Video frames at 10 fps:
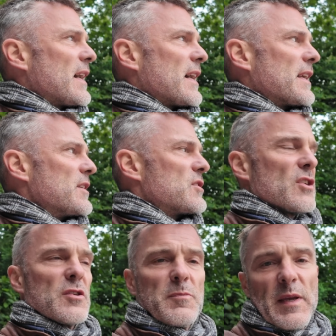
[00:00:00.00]
and it's
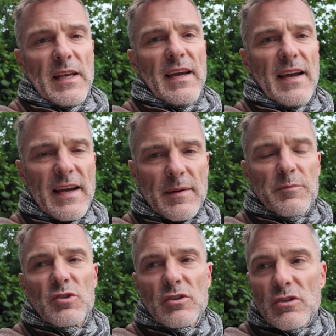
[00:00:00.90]
just been
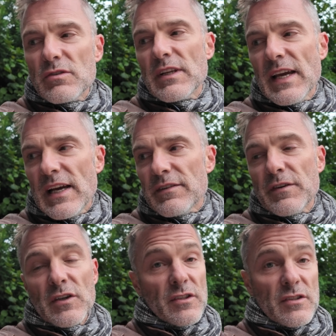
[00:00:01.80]
absolutely
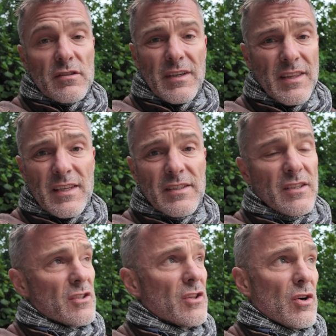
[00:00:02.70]
effortless. And this
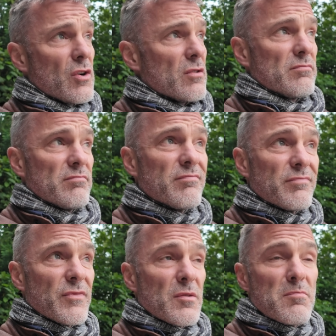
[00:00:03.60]
is not
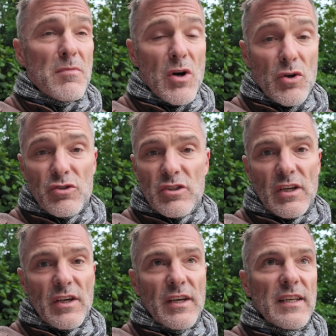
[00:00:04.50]
the most
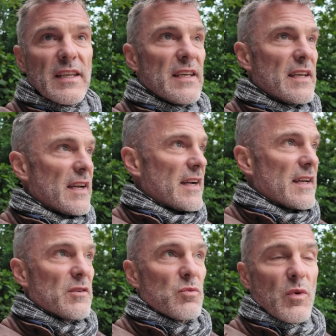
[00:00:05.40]
tidy
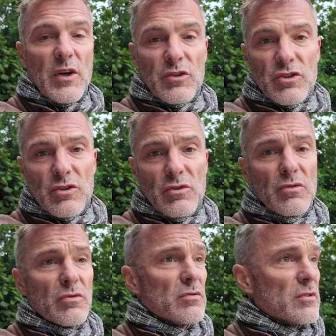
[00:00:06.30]
and
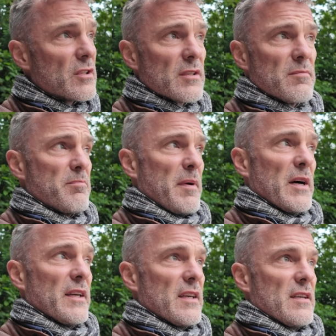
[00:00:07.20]
well-tuned
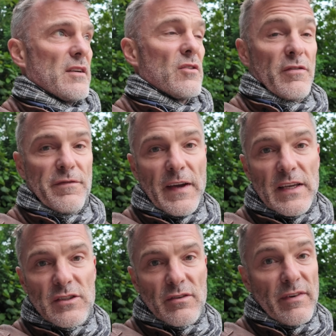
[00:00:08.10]
bike or
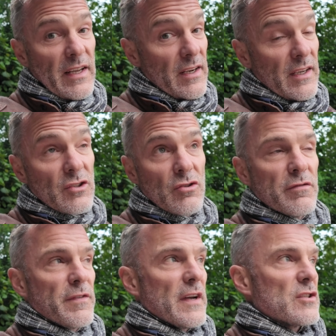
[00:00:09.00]
Fazer I've had. I had
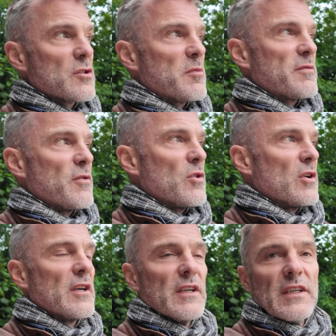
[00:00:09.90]
two Fazers before.